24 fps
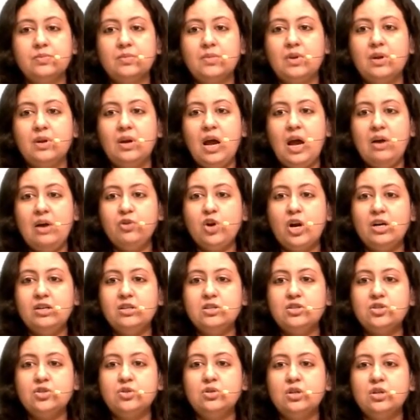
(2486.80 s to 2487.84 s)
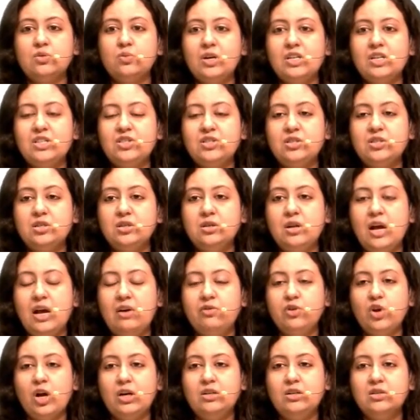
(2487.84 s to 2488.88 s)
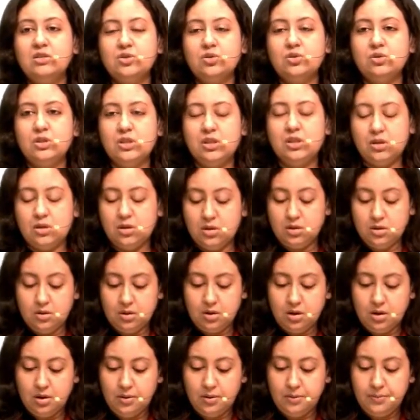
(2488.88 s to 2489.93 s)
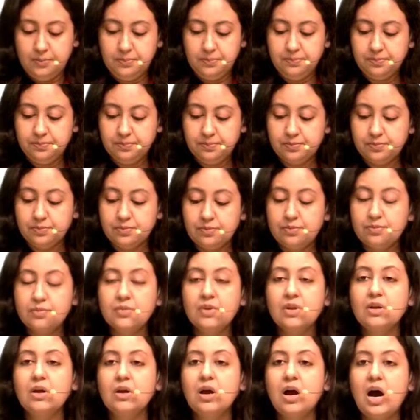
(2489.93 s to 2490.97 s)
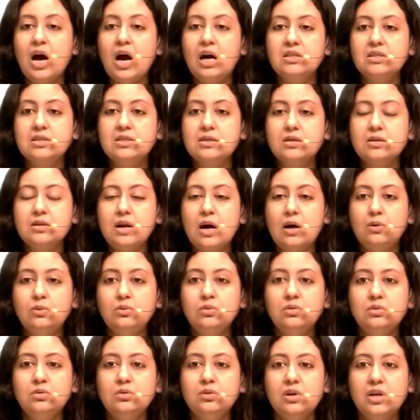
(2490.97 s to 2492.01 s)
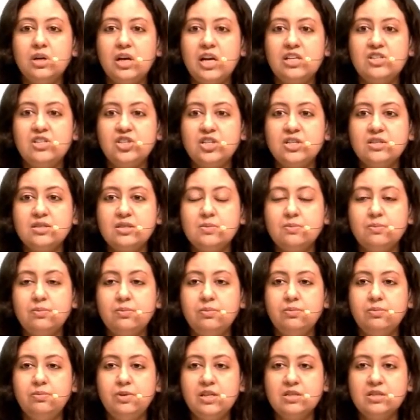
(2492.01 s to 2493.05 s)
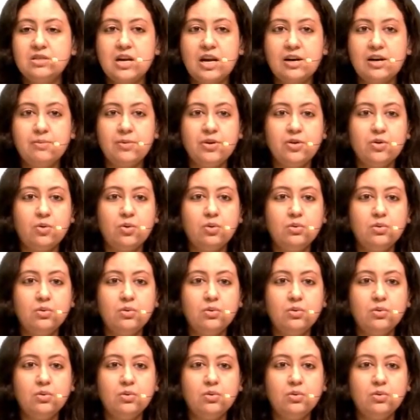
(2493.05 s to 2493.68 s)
Have you understood the question? Have you understood the answer now? HS, please let me know.